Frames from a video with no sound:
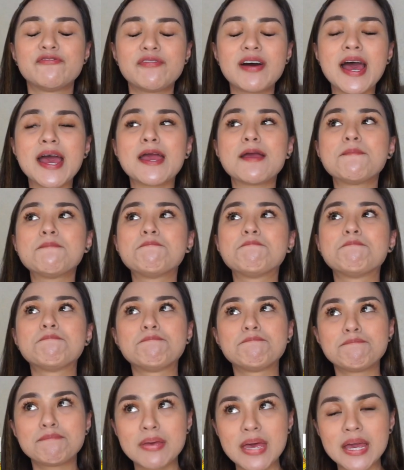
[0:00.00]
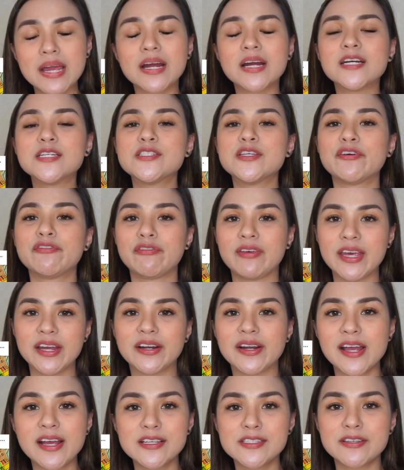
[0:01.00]
5 pairs of
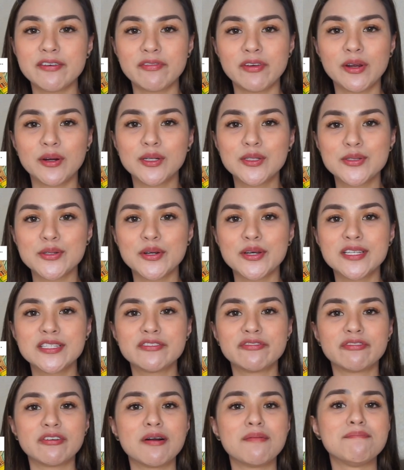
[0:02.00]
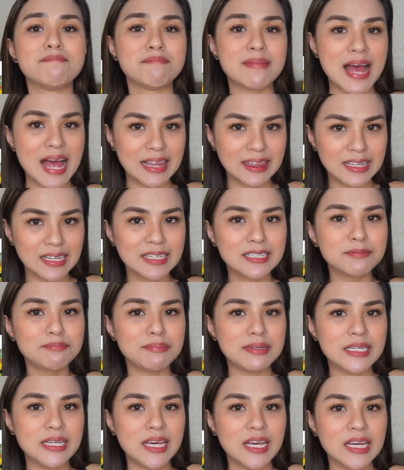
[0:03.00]
earrings of your choice from
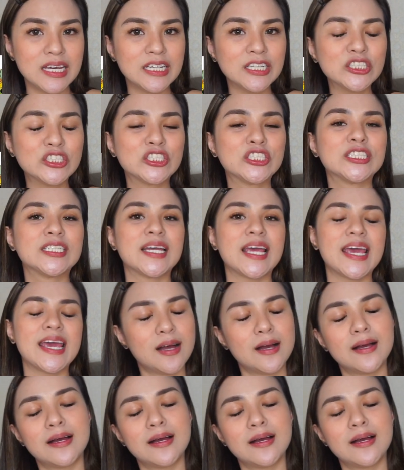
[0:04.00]
Malanne PH,